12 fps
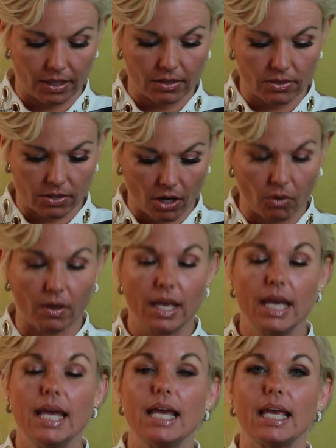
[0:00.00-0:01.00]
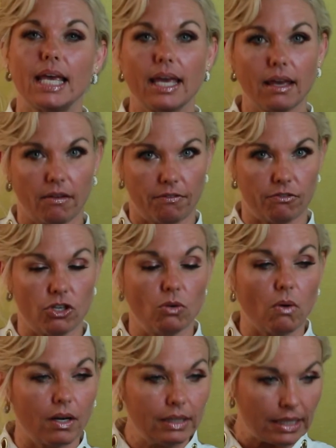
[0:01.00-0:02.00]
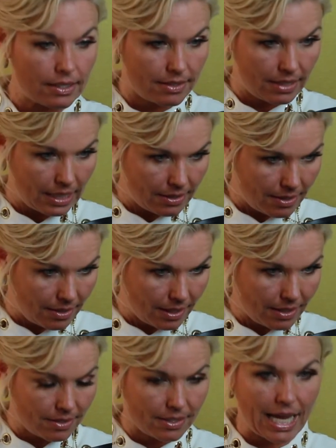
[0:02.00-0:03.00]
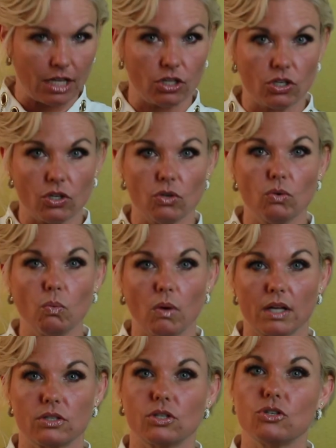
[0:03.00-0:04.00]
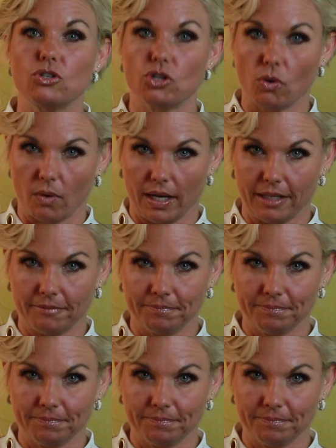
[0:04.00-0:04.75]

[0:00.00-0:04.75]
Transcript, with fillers: So, if you are listening to this and you want to join